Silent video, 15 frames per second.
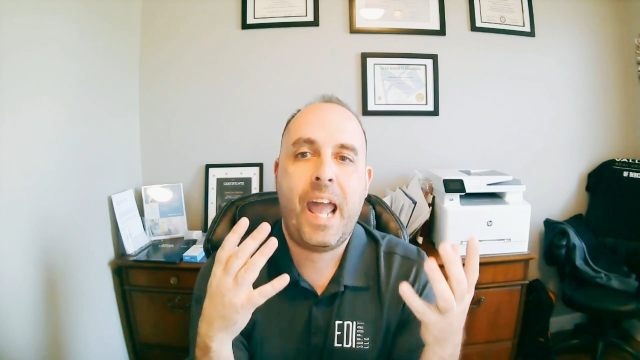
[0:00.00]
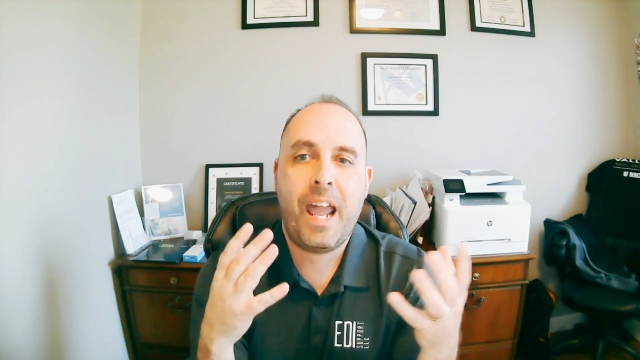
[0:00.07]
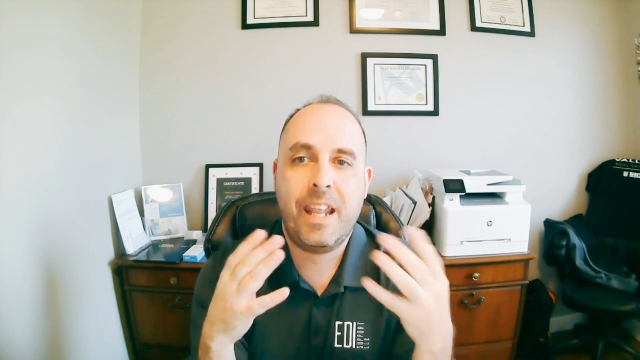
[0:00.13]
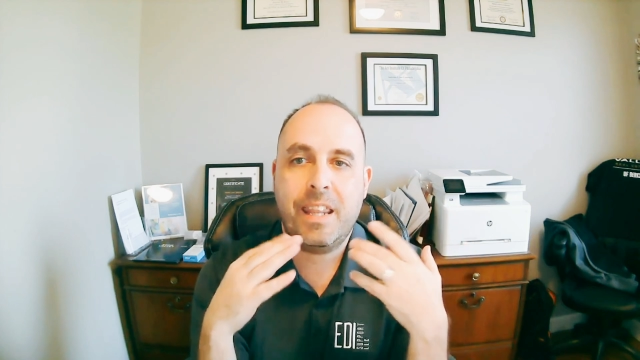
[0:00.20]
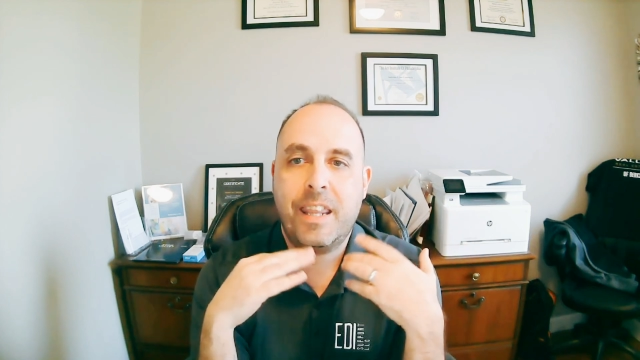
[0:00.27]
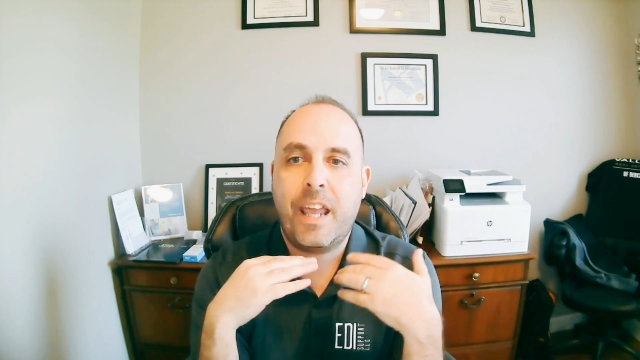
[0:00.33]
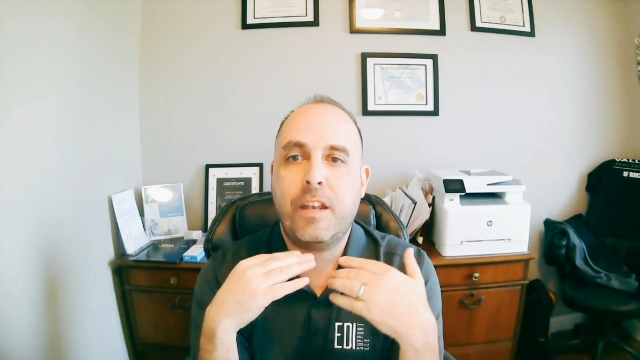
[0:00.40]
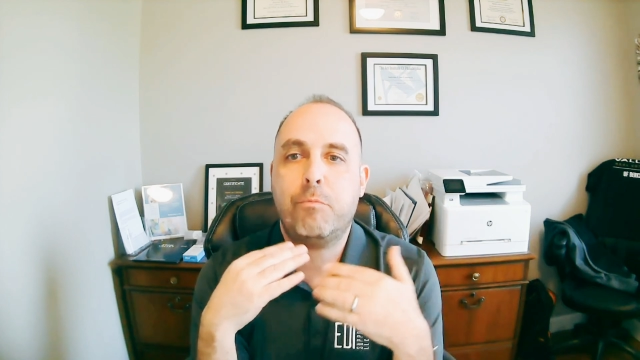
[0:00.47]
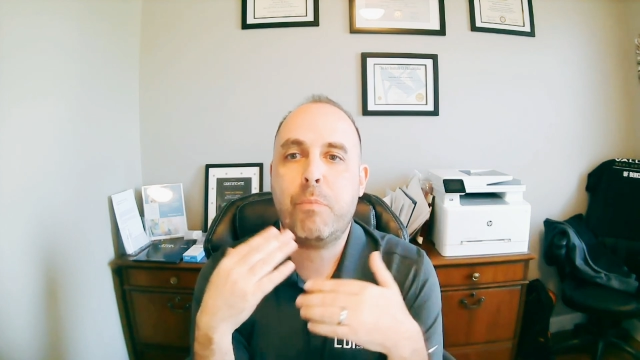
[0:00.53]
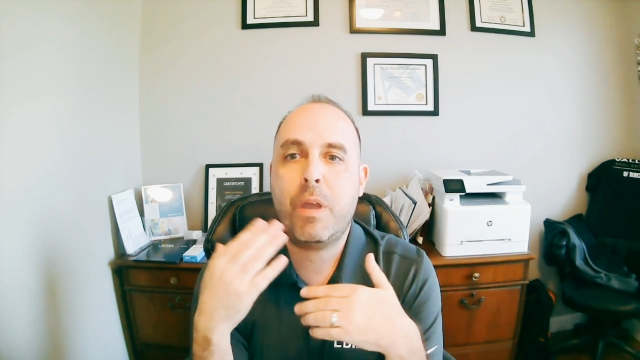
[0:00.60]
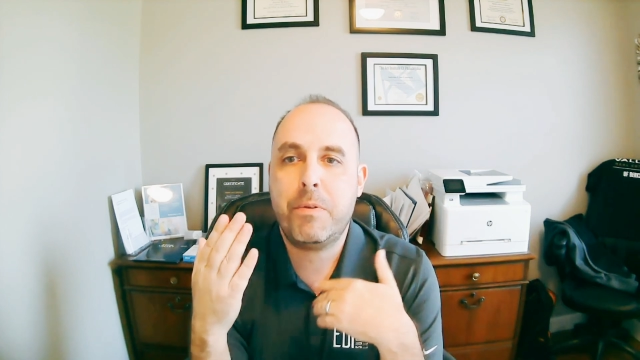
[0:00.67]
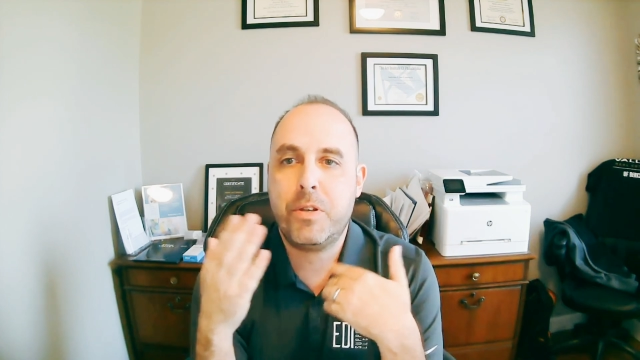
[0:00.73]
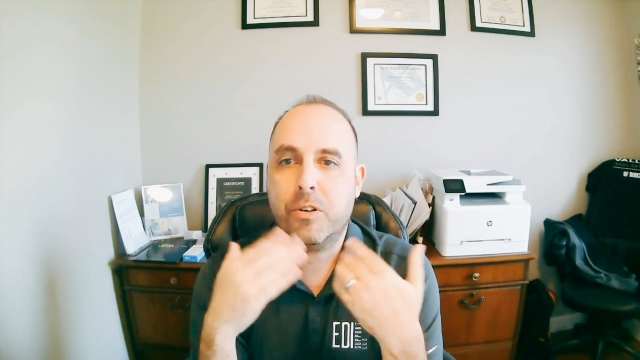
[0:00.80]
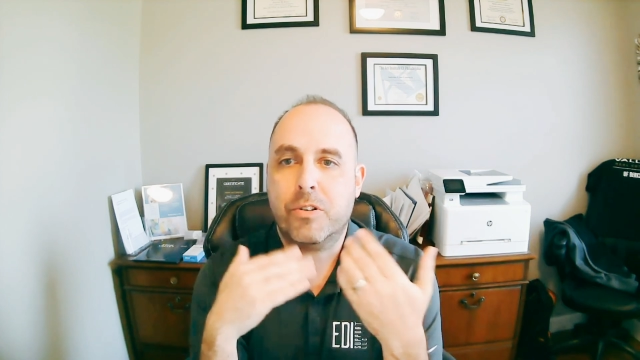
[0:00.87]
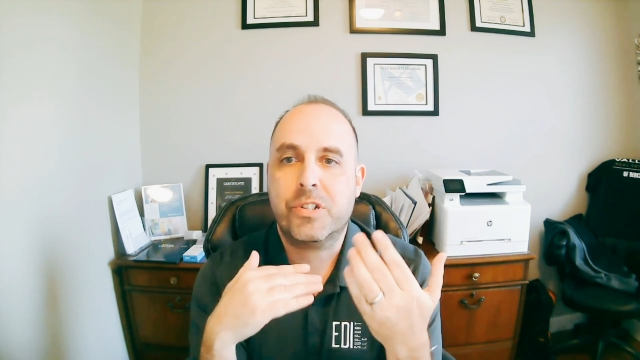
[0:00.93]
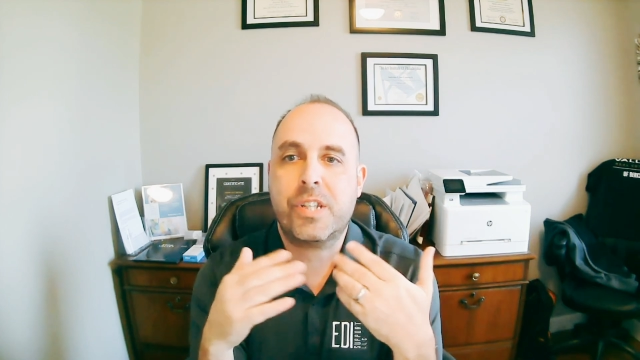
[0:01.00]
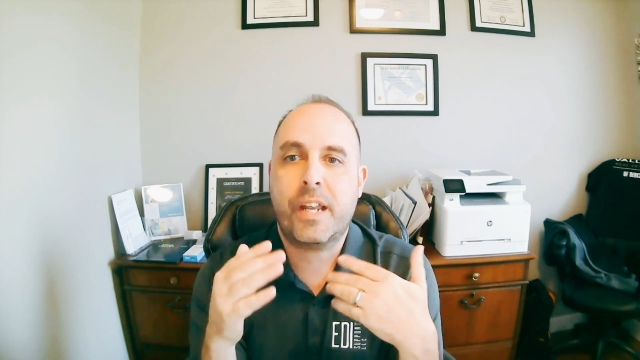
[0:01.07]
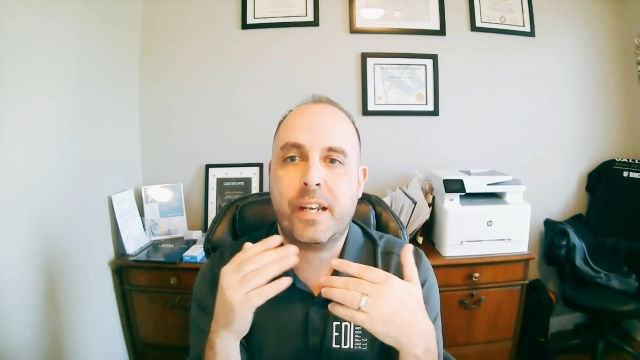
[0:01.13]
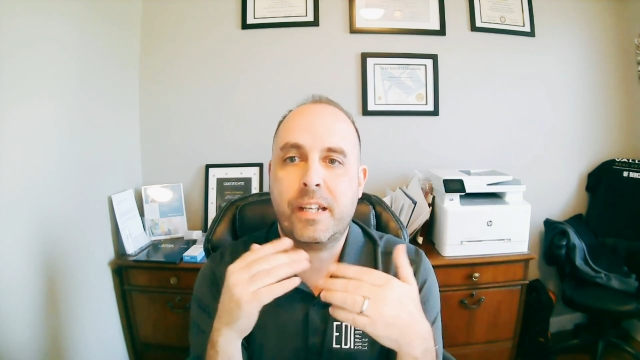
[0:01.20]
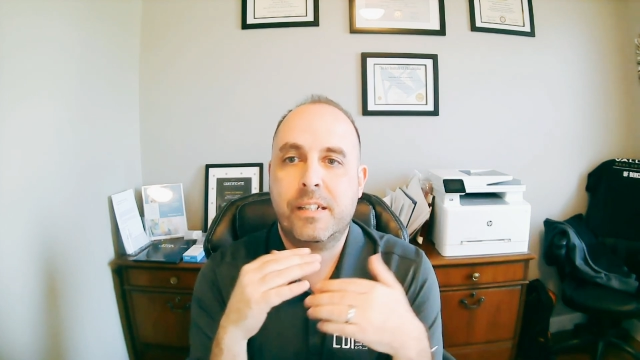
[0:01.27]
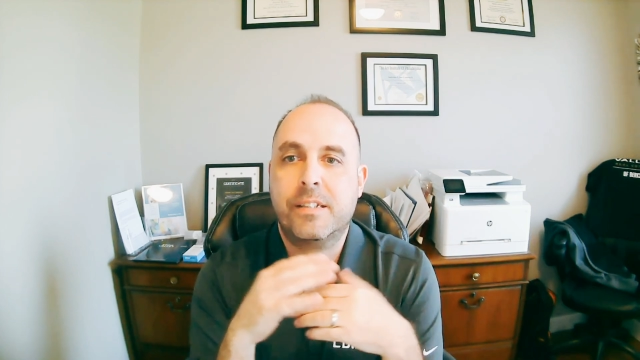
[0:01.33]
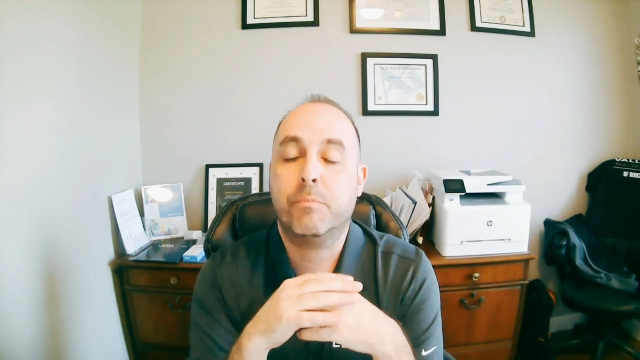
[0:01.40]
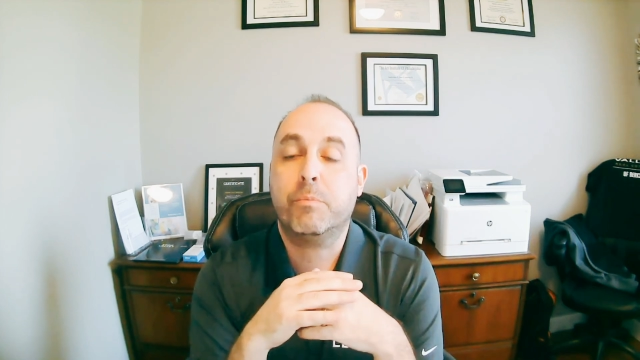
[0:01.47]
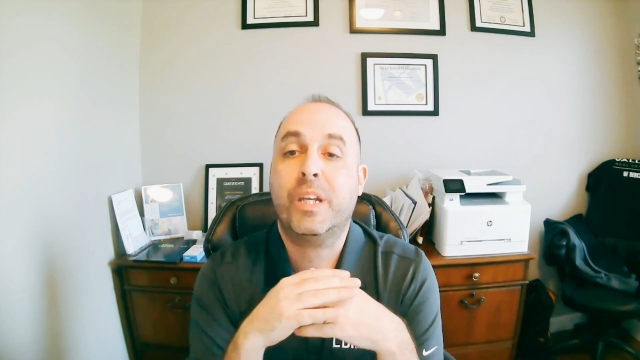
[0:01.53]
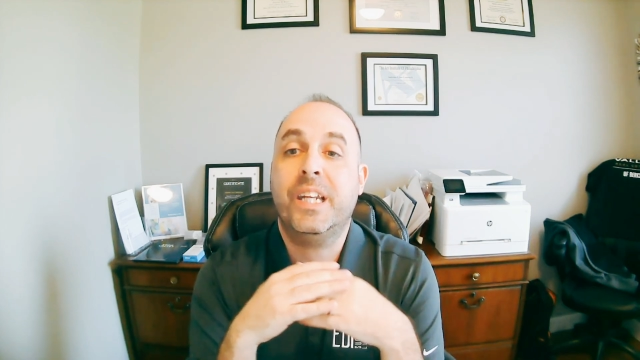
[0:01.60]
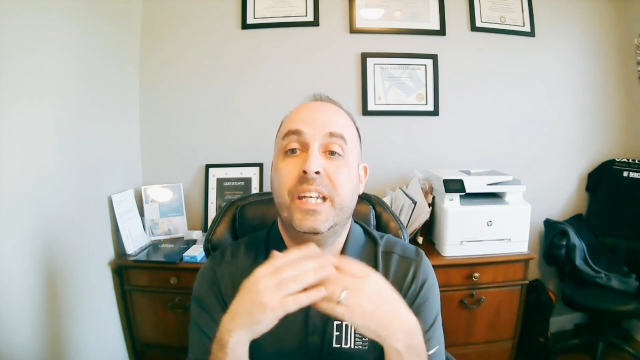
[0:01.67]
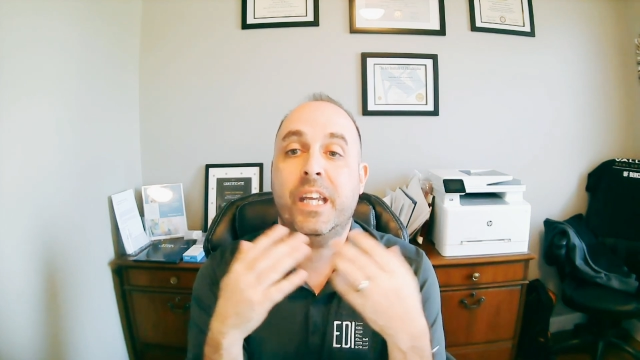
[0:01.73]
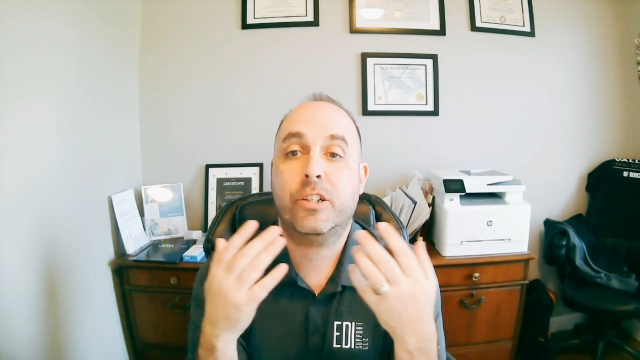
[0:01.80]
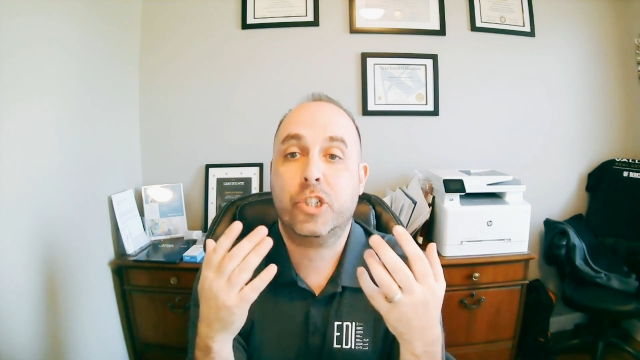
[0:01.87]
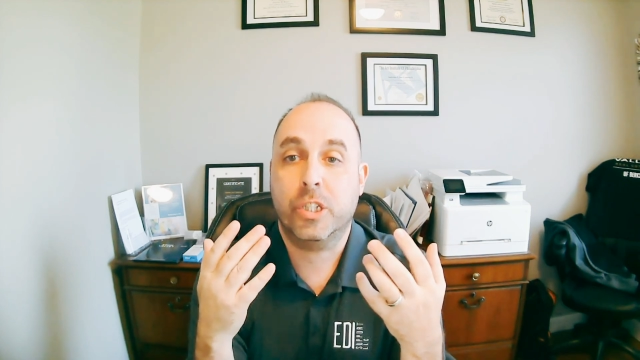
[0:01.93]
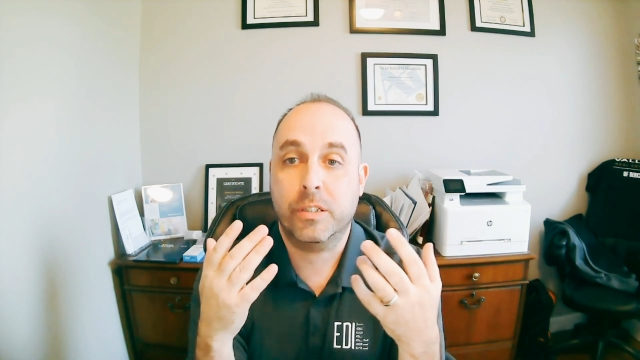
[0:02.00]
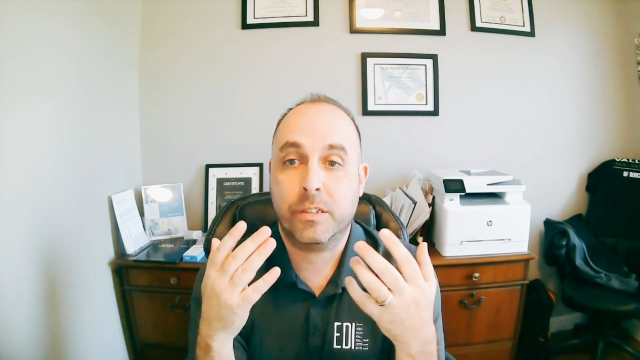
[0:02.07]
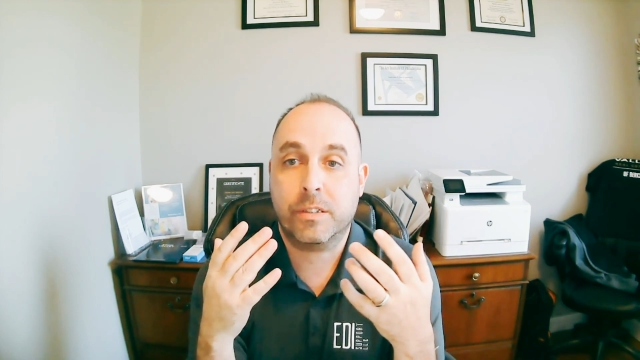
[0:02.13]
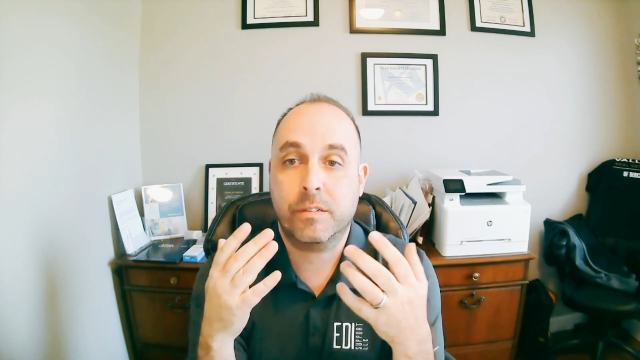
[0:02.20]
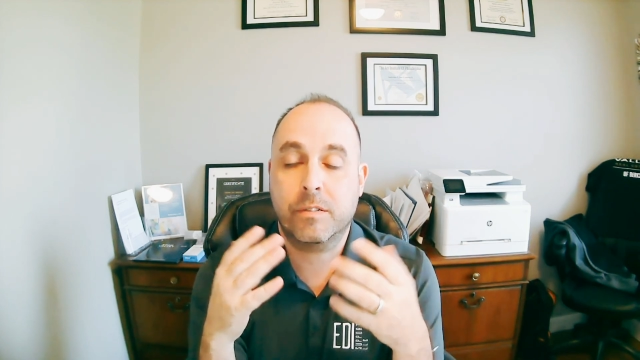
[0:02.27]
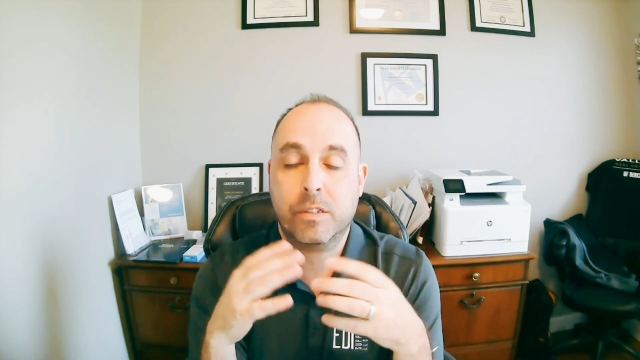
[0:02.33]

and then maybe you're setting some conditions,